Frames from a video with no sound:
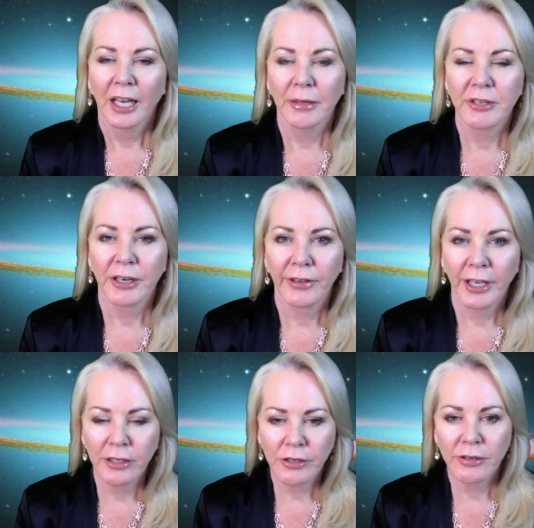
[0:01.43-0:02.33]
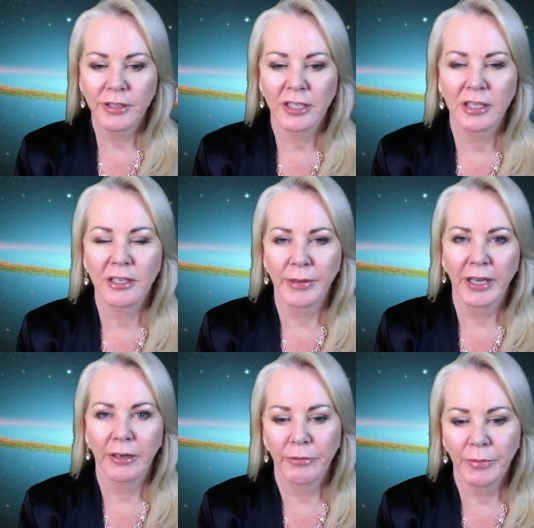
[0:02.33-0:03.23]
I'm Jennifer Angel. This is
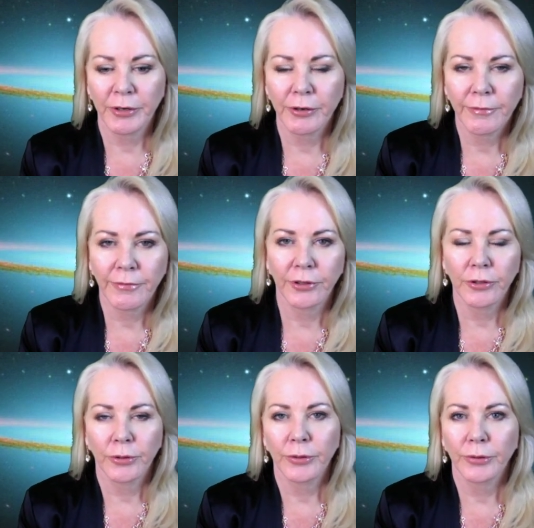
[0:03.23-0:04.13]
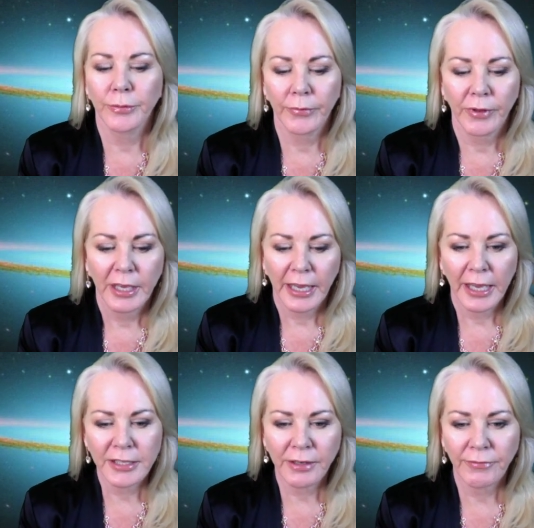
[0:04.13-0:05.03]
my report for you,
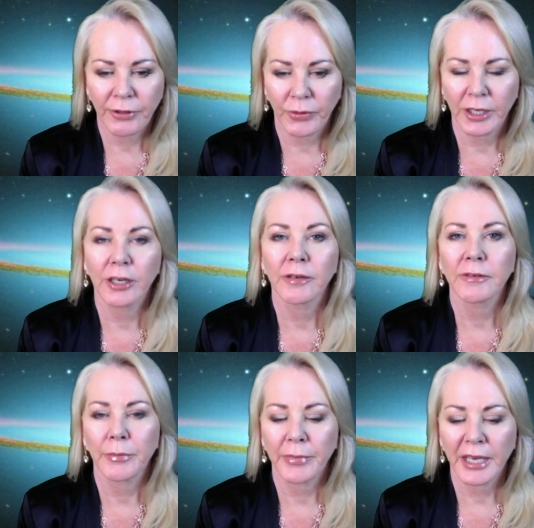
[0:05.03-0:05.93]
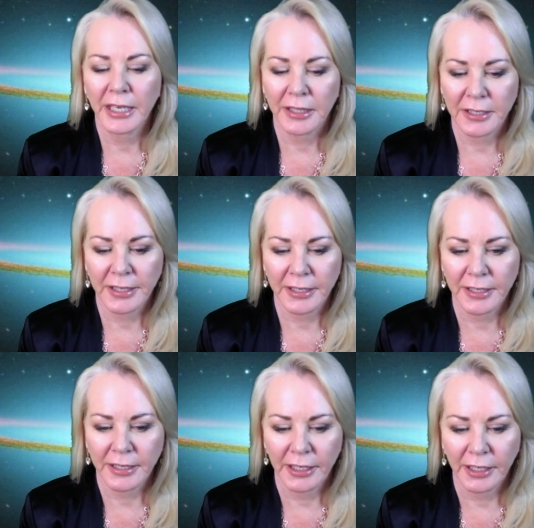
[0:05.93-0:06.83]
Cancer, for the week of May the
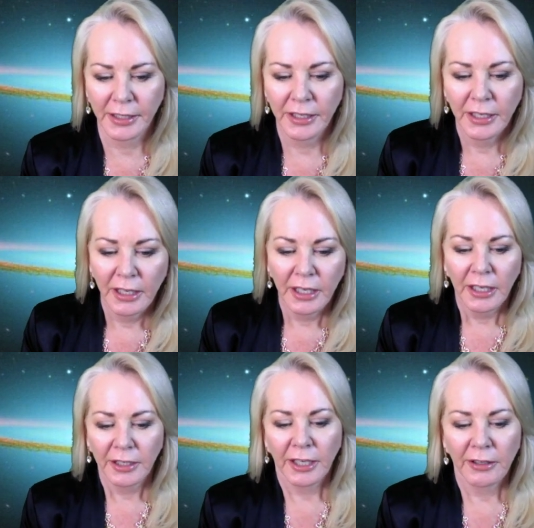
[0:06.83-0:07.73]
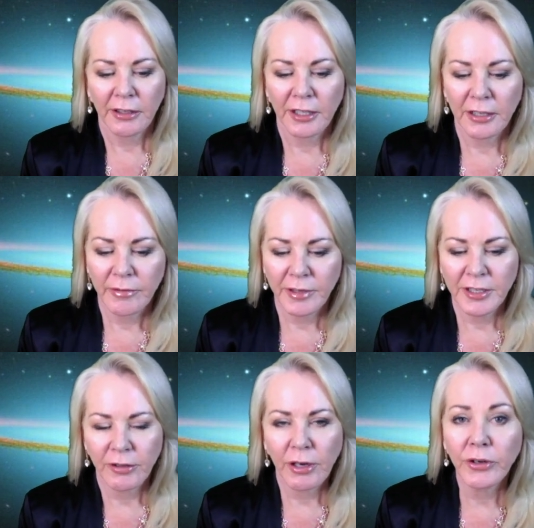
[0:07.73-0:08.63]
16th. Now, we
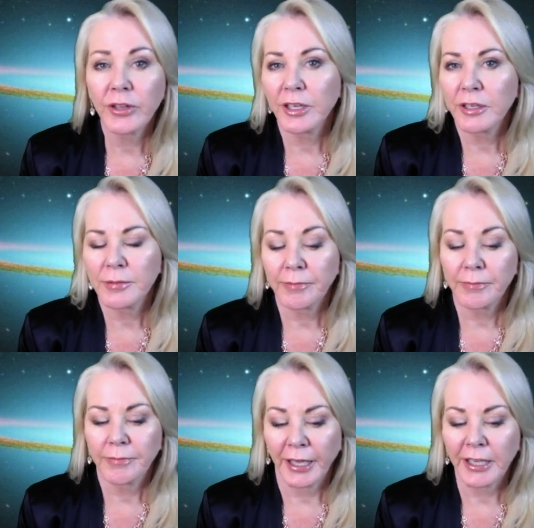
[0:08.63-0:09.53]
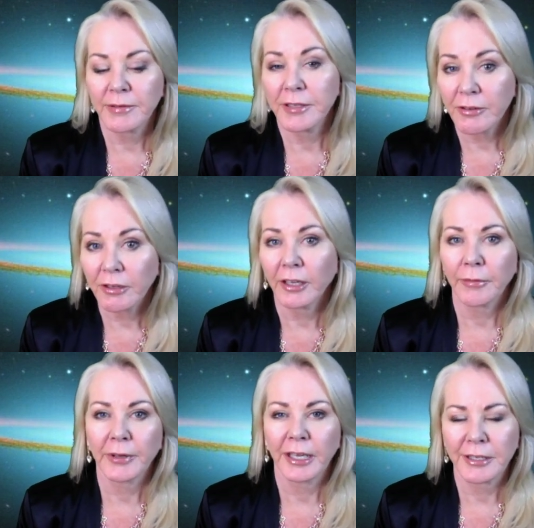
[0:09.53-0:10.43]
still have all those placements, or a lot
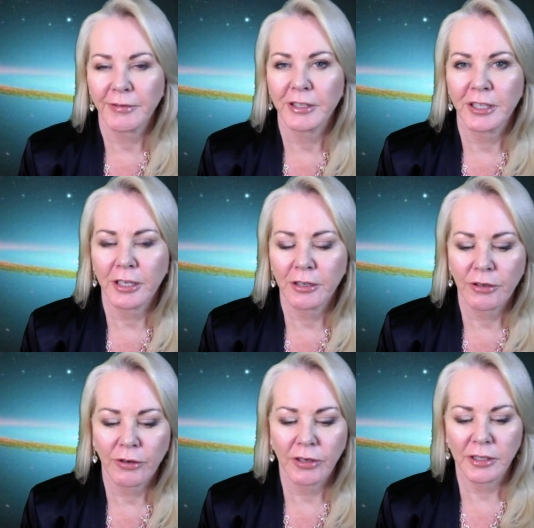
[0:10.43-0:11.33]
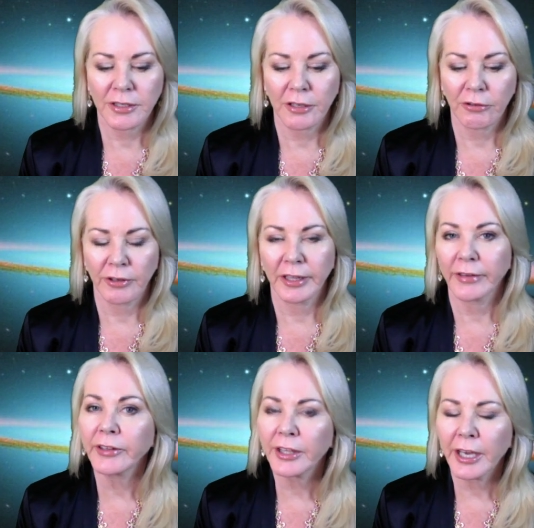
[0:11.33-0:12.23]
of placements, in your solar
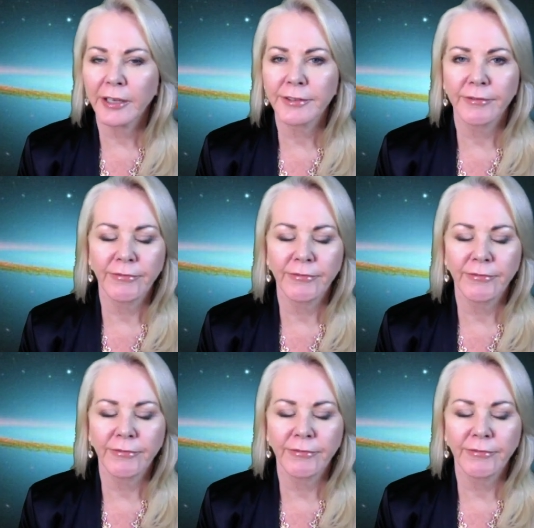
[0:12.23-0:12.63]
11th house.